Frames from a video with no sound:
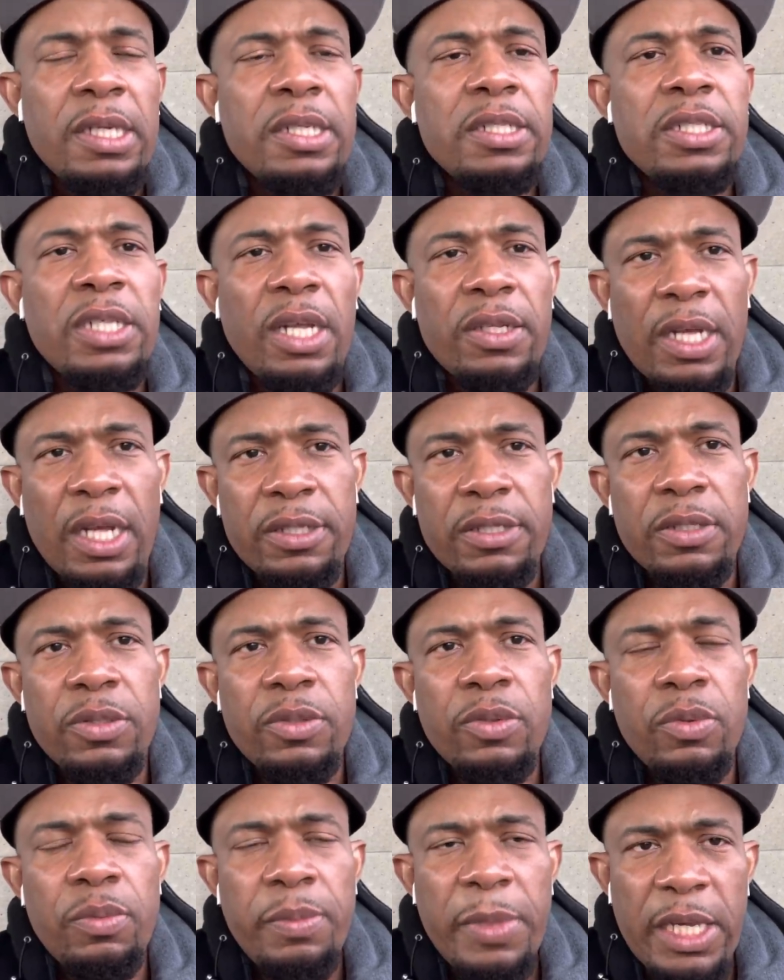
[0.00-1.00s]
Shout out to
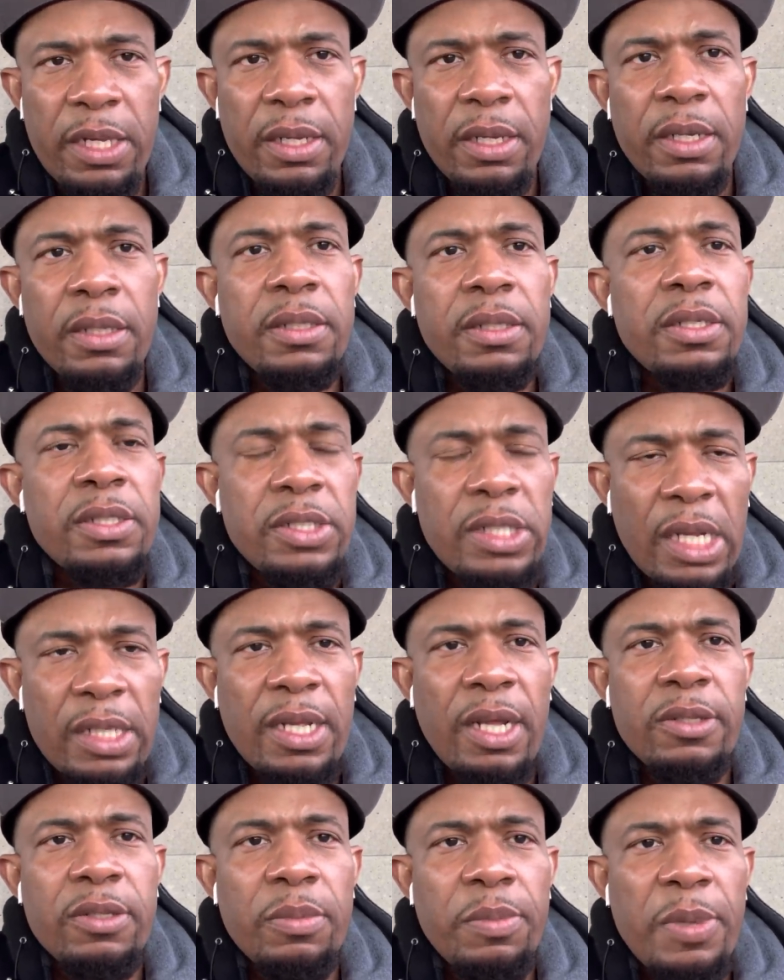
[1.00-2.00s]
New Media. Shout
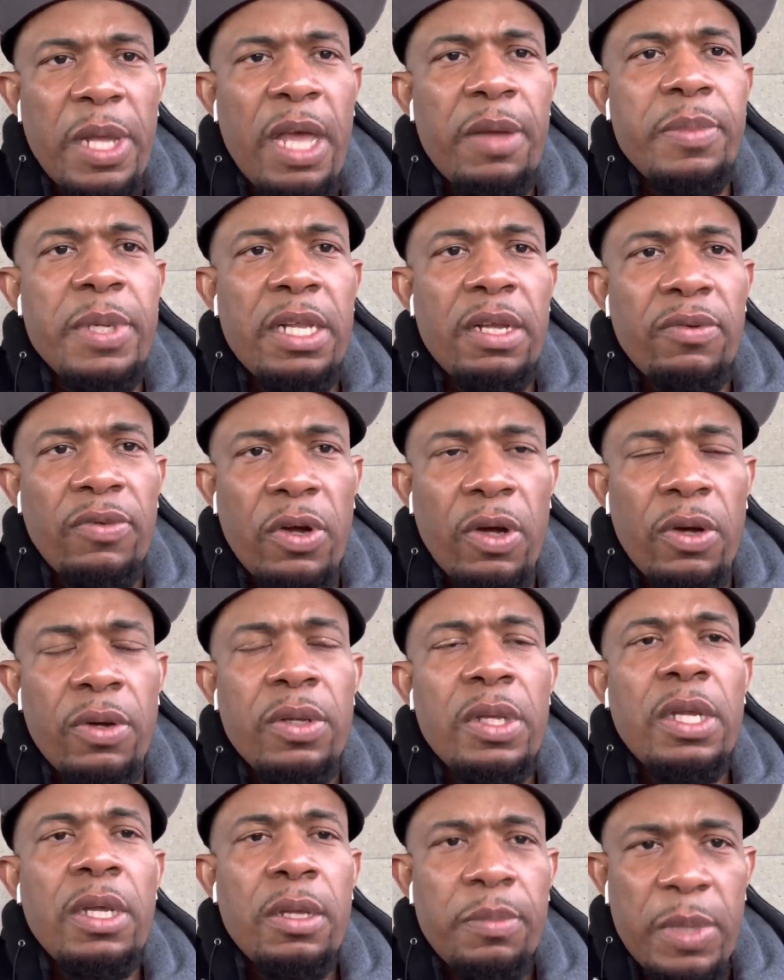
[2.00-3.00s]
out to Black Media Row.
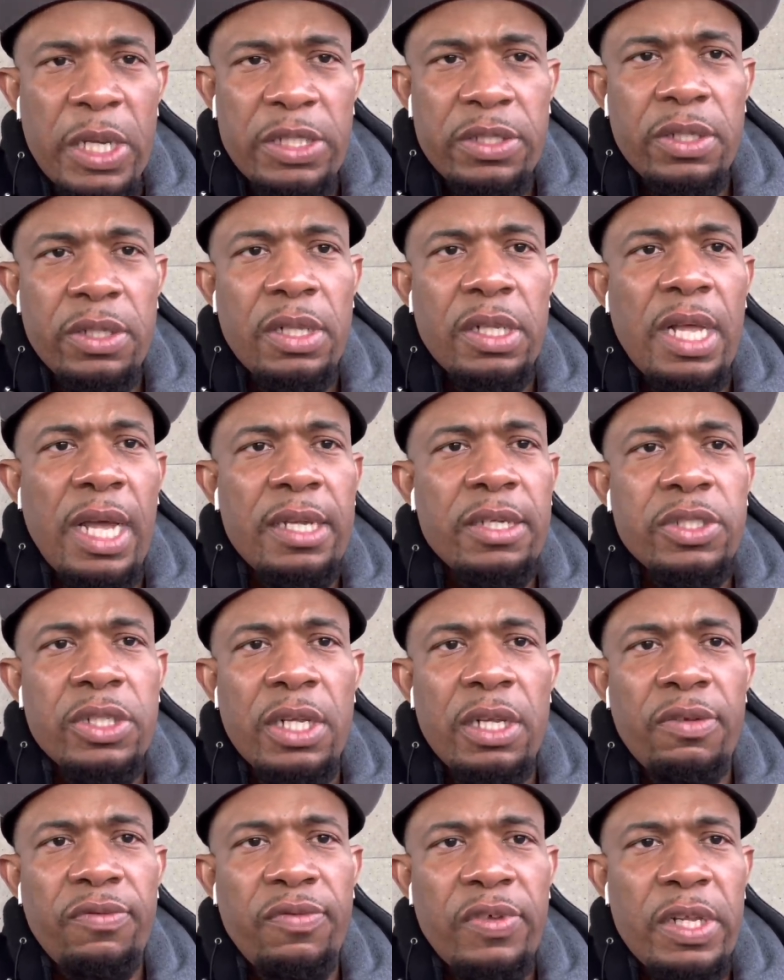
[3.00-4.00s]
Make sure you like and
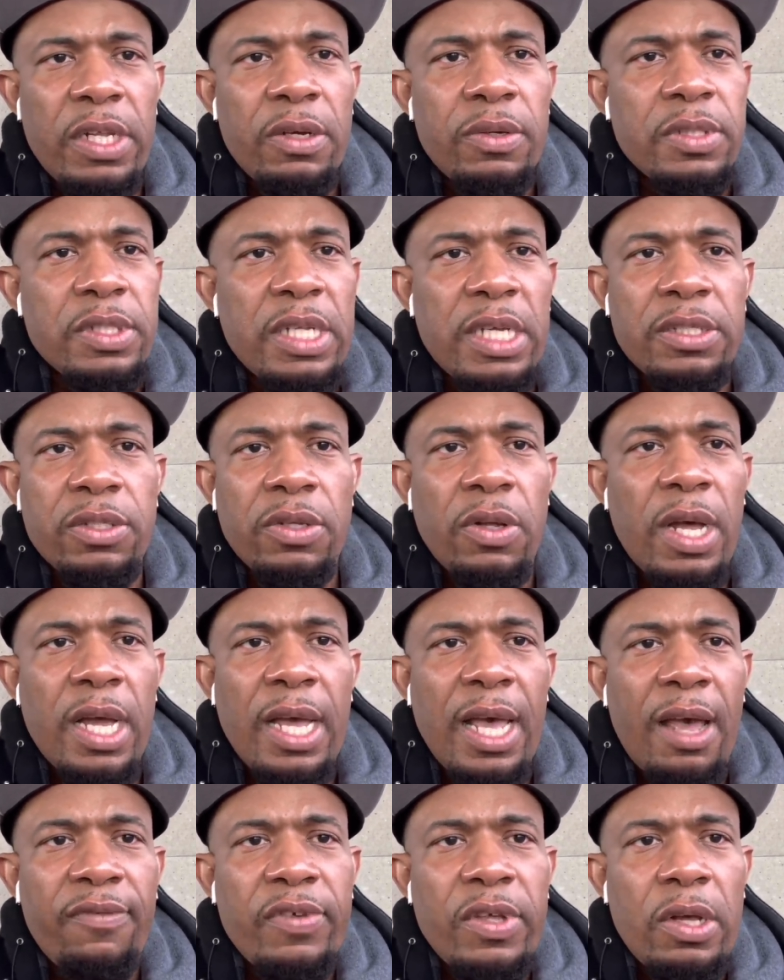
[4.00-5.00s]
share the videos. That's all I
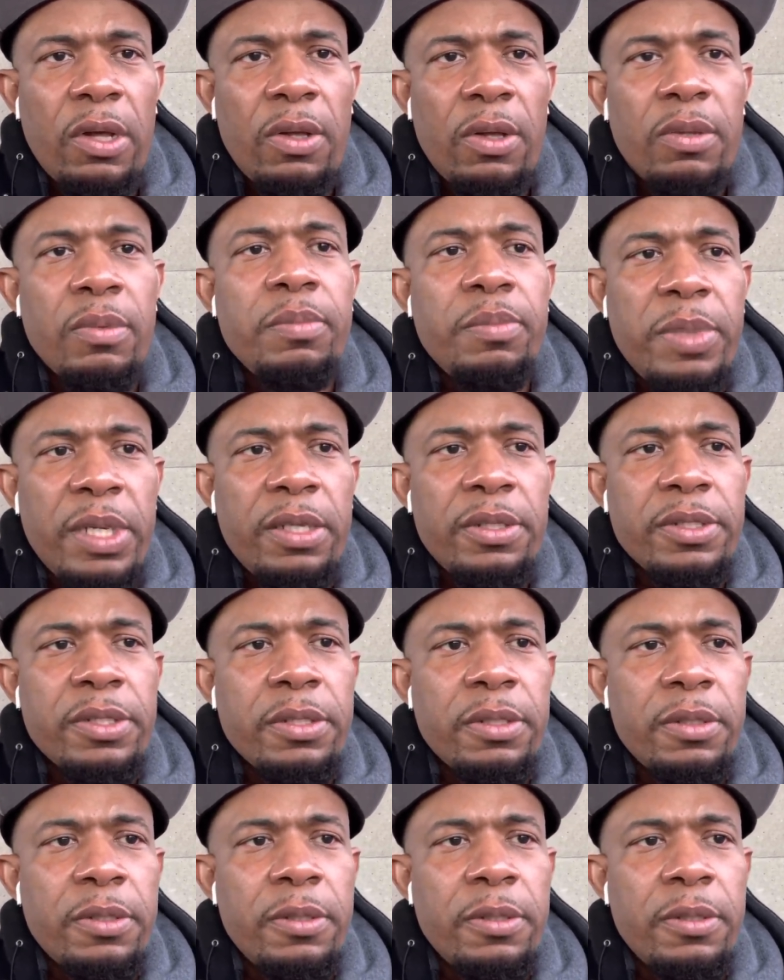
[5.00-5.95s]
got for y'all. Peace.